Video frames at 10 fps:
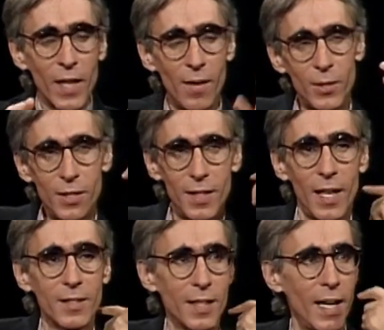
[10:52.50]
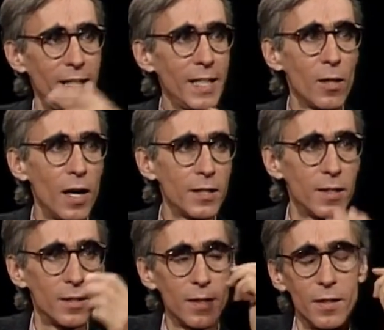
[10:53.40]
Gave it to the next guy, and he
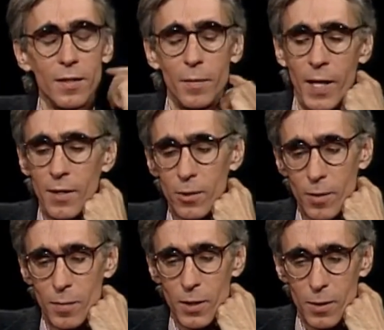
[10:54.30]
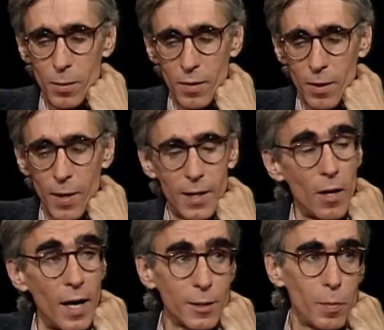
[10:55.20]
lost the manuscript, so it's one of the great
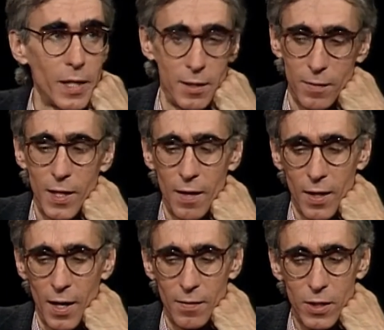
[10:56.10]
lost plays of David Ives.